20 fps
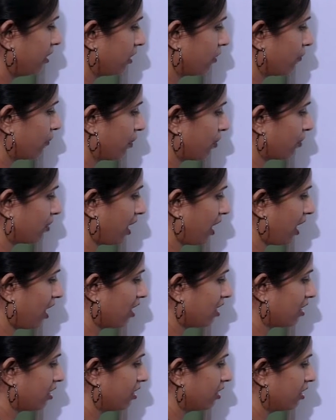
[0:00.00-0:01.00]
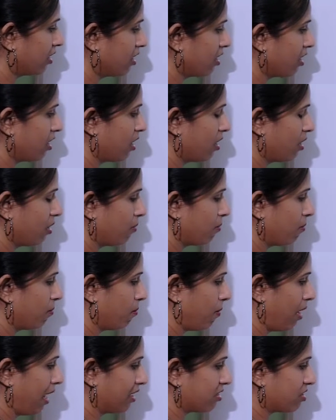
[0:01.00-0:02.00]
if you take
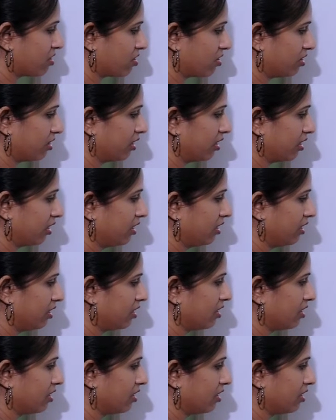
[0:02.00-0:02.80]
Master